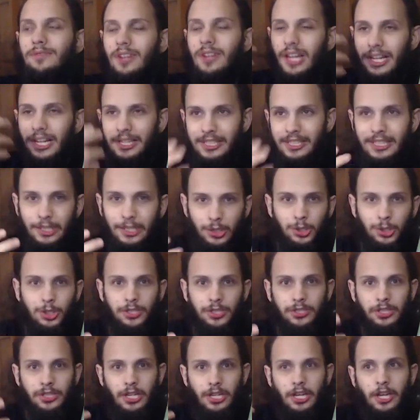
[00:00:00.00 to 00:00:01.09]

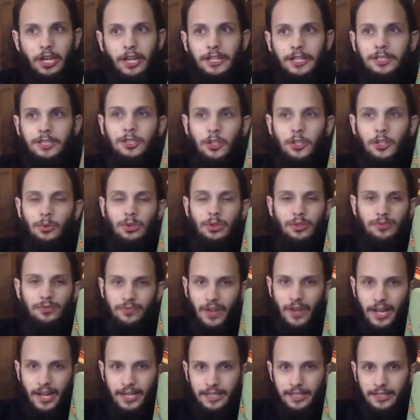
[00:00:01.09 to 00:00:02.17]
addition to the
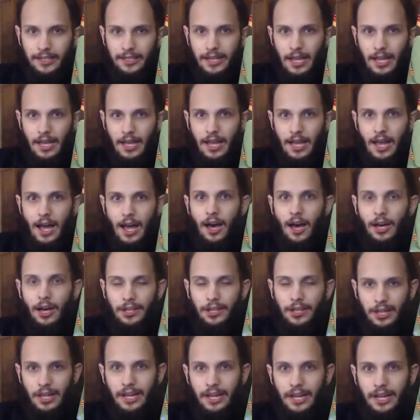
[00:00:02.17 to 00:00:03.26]
fight,
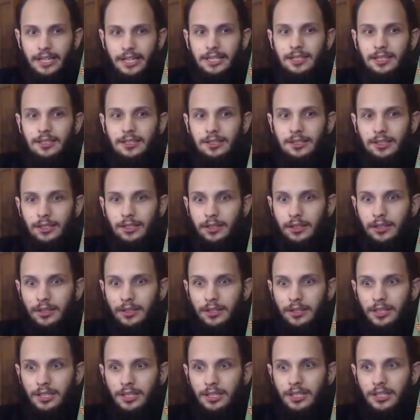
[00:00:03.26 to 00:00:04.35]
unlike
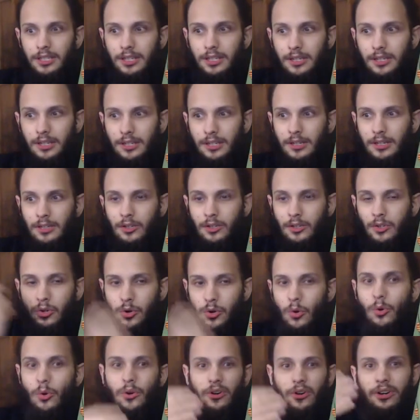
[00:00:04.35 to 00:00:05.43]
the
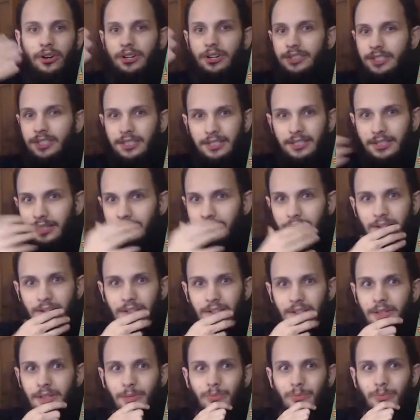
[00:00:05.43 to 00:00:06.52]
Gorn and
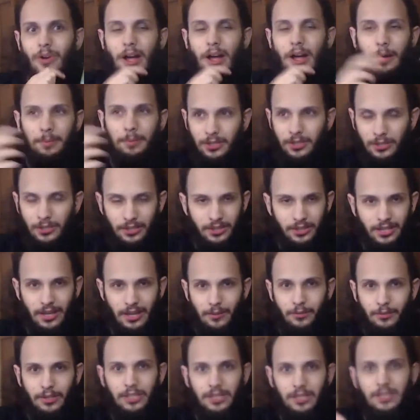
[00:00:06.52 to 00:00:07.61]
the Romulan that
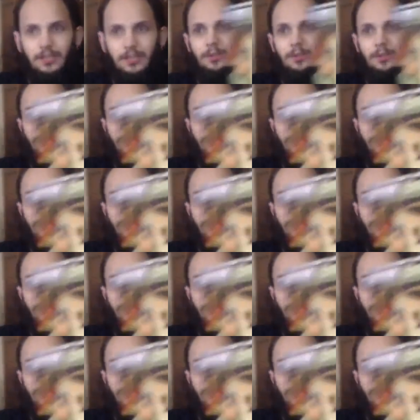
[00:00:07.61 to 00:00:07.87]
we